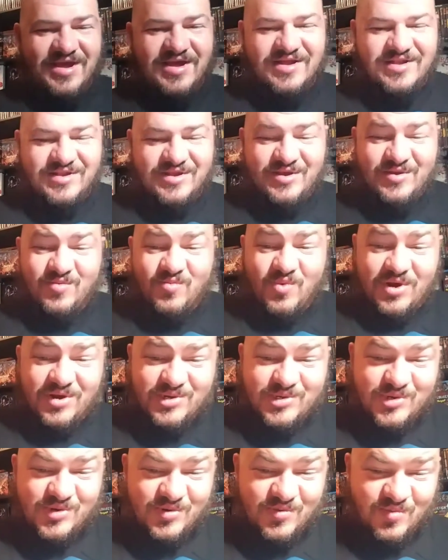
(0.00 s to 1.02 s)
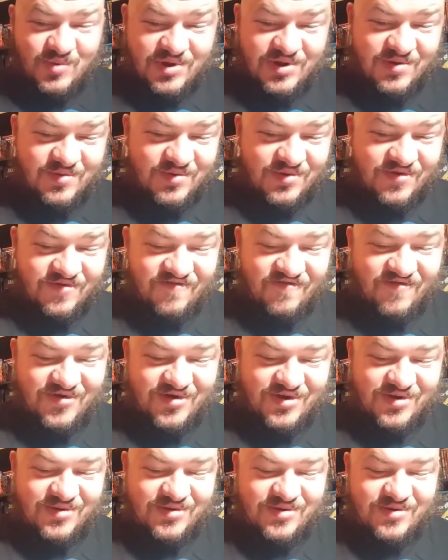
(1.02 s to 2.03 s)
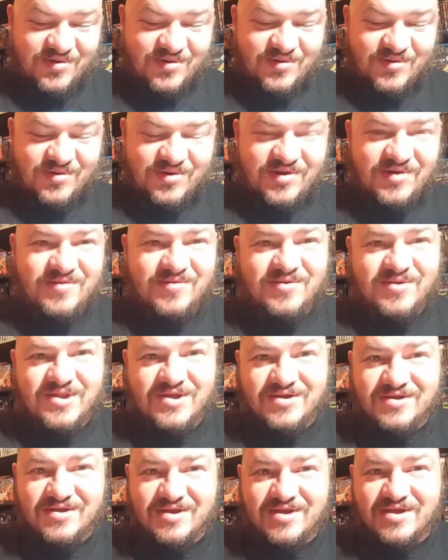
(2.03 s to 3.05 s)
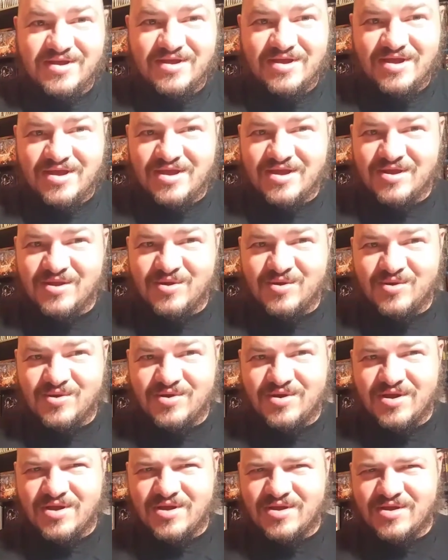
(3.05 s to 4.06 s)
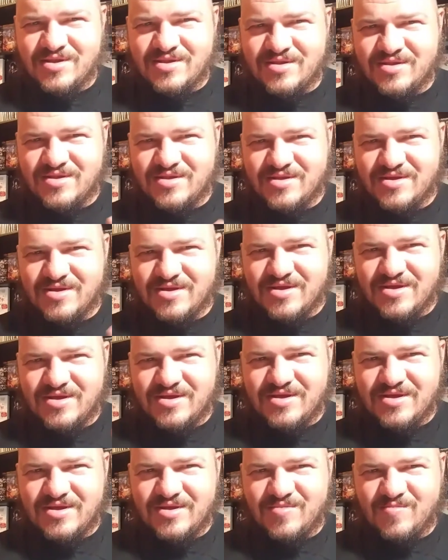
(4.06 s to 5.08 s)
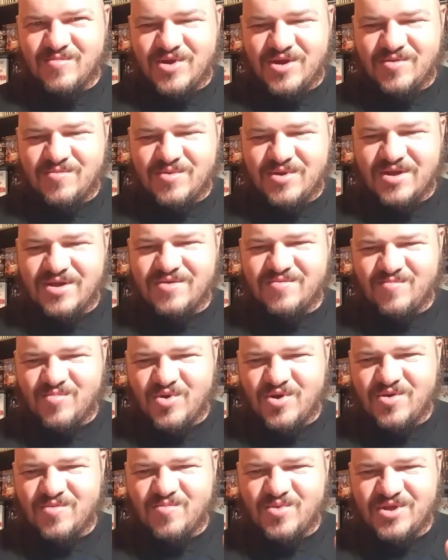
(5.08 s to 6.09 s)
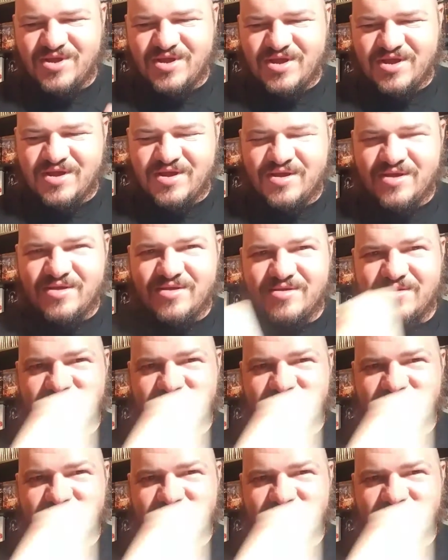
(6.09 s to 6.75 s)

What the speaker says: Didn't watch it when I was 4 years old. I was like 8 or 9, maybe probably 8,